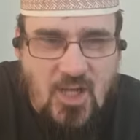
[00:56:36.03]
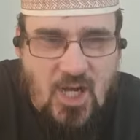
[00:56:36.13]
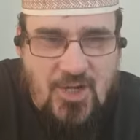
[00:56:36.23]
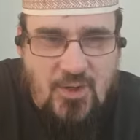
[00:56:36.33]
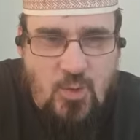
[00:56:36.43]

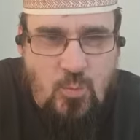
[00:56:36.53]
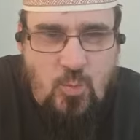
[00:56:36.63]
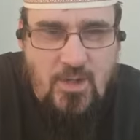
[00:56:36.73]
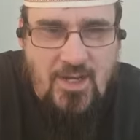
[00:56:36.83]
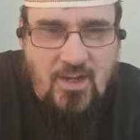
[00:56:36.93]
I don't know
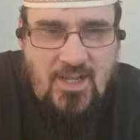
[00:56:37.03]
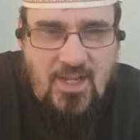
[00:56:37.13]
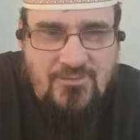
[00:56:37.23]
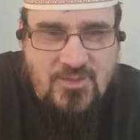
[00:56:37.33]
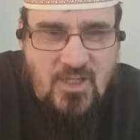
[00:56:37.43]
when I
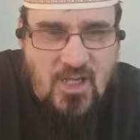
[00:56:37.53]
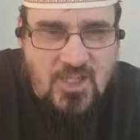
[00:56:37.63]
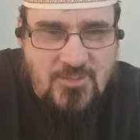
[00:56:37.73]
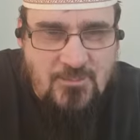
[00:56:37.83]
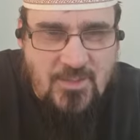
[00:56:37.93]
have to
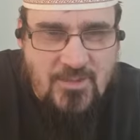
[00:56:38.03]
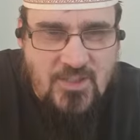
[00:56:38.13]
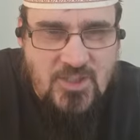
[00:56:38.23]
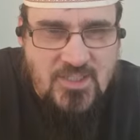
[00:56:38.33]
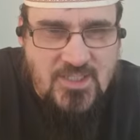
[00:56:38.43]
ask.
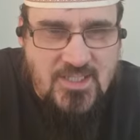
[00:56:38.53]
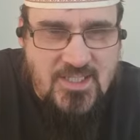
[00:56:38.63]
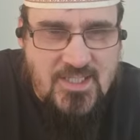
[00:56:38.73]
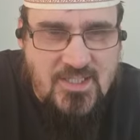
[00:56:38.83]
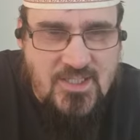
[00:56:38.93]
Maybe just
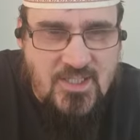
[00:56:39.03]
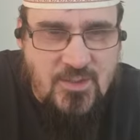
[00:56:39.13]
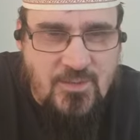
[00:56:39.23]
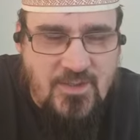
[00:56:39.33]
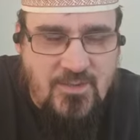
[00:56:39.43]
listen to
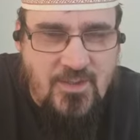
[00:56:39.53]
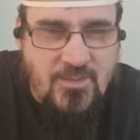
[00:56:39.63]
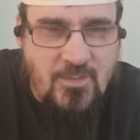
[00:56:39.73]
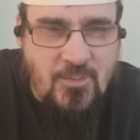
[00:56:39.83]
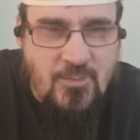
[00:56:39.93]
you at the
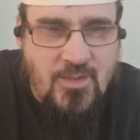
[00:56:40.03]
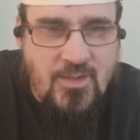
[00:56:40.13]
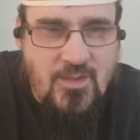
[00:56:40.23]
moment.